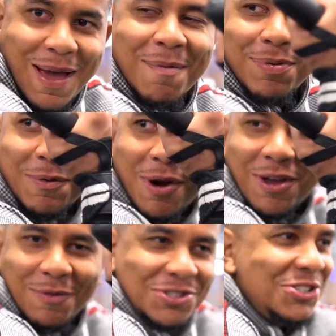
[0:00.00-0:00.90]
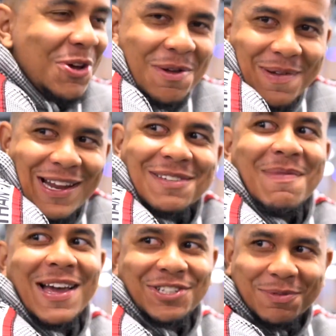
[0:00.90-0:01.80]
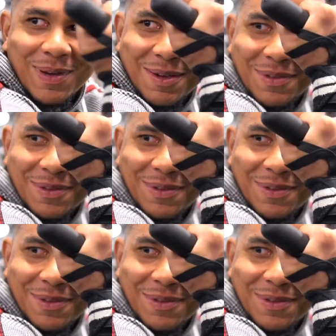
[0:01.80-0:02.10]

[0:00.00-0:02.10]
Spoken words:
my pre-workout. What you doing, man? That's my shit, baby.